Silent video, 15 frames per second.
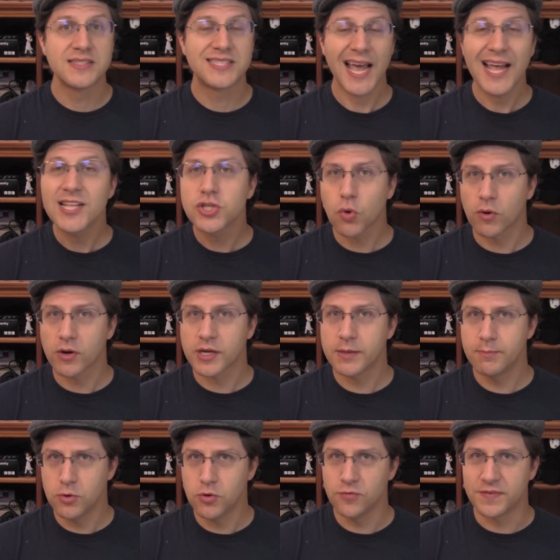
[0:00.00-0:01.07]
tend to work
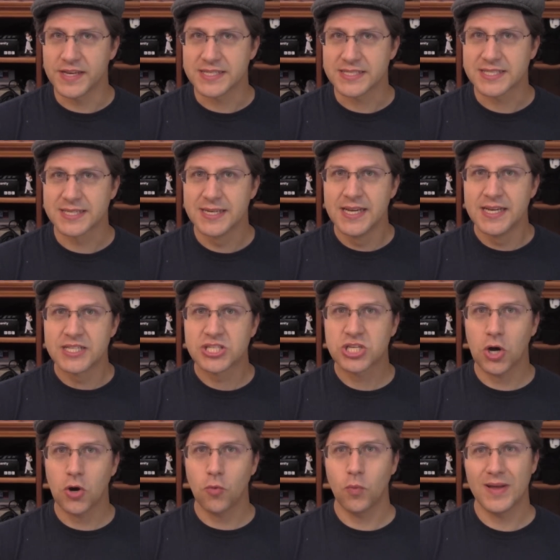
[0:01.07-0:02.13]
in movies.
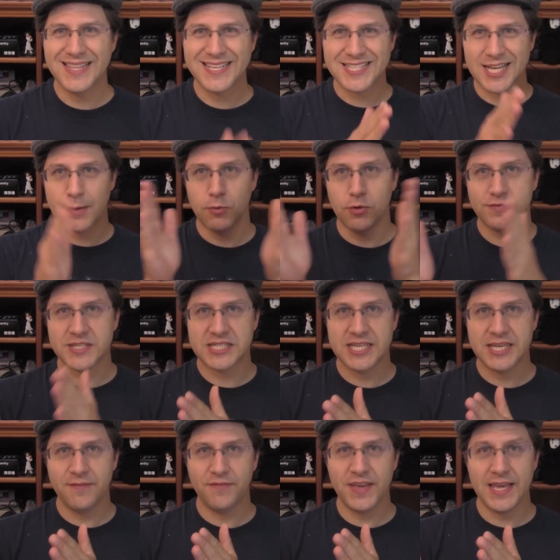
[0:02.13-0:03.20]
So when this got moved to
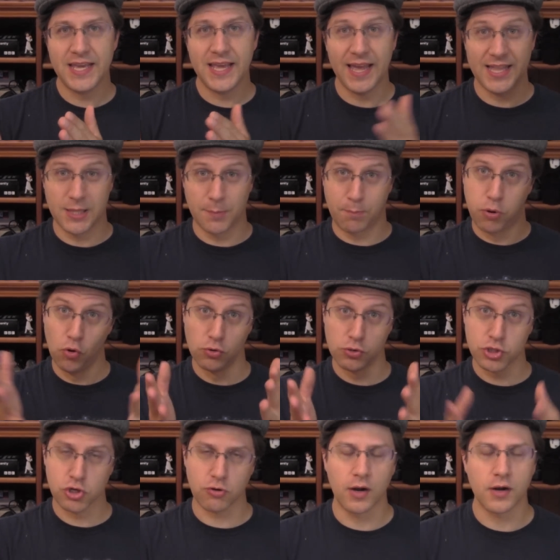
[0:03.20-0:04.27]
TV and the
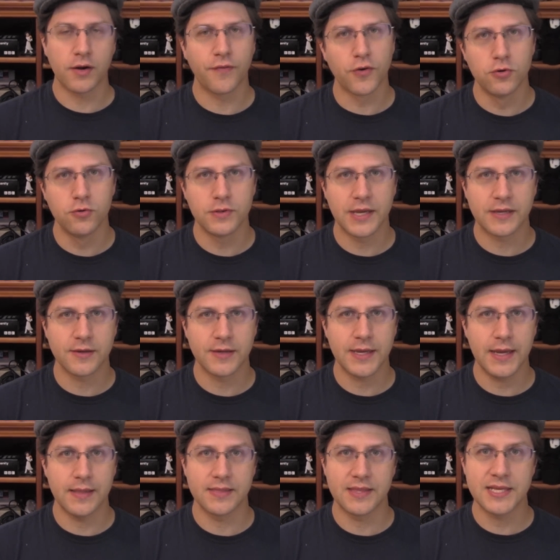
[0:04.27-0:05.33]
pool shrunk for who they could
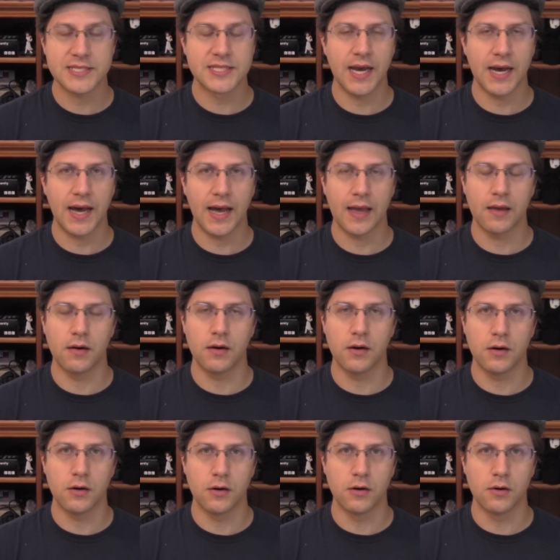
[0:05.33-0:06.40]
get, this guy,
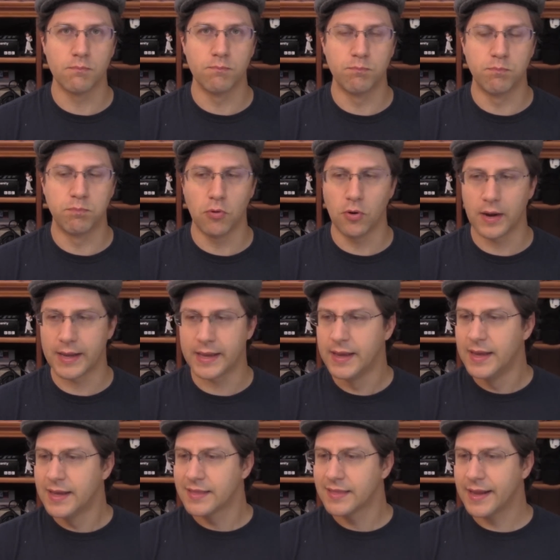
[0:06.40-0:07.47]
oh boy.
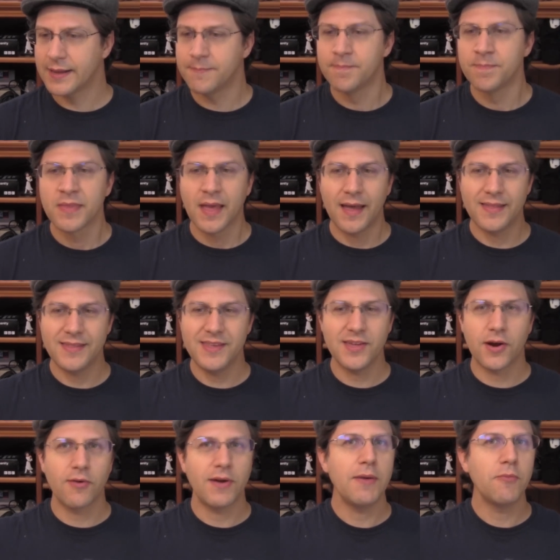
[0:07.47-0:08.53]
Like,
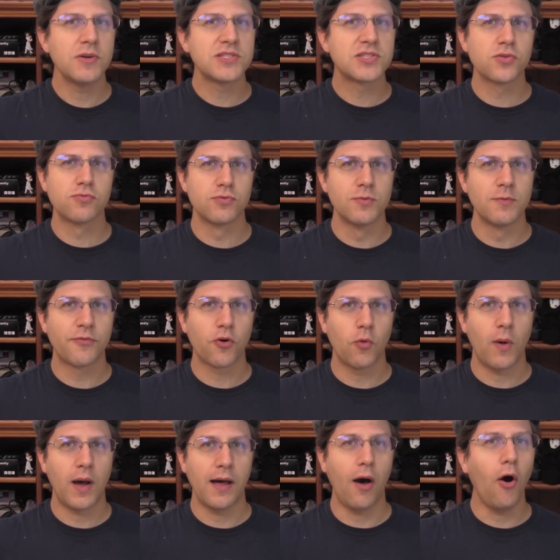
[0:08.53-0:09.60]
you know, it was the rumor for
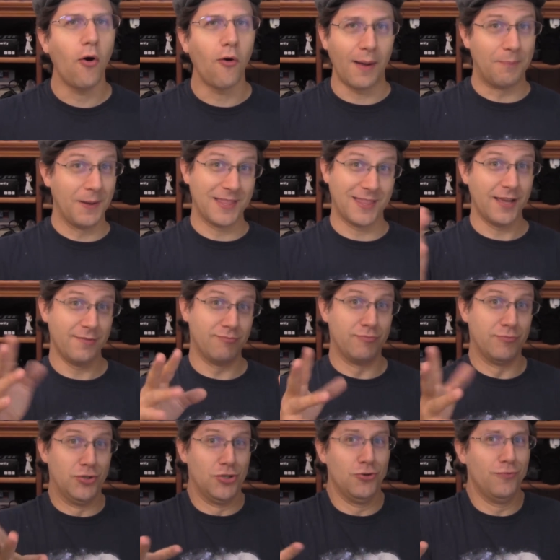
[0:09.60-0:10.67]
a while, oh, I bet they
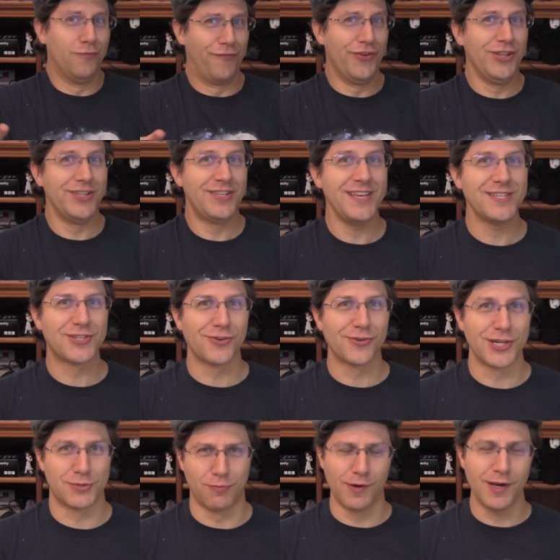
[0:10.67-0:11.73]
do Vin Diesel,
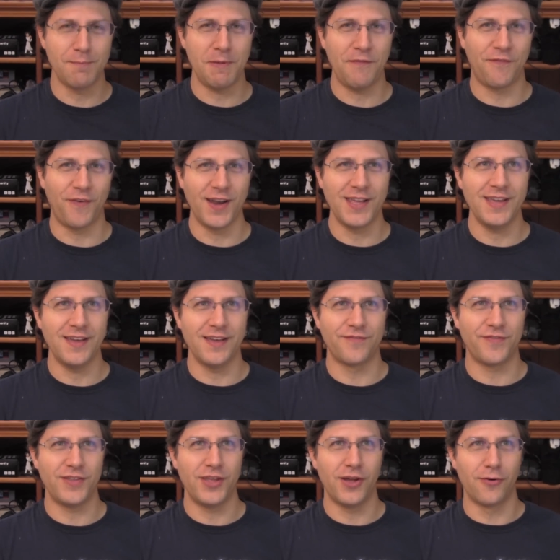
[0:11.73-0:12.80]
because wouldn't it be funny
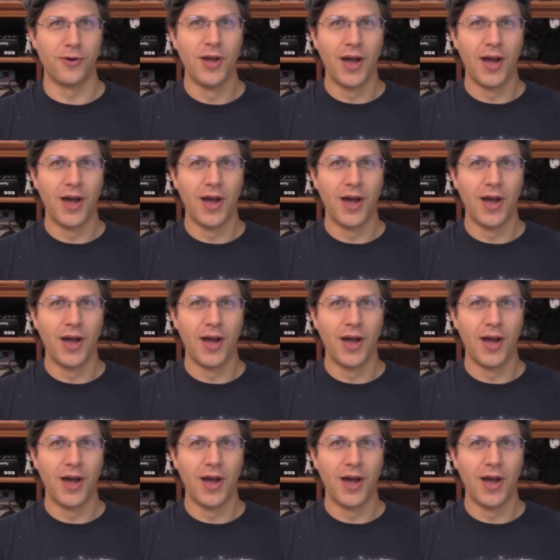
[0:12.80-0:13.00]
if, you know,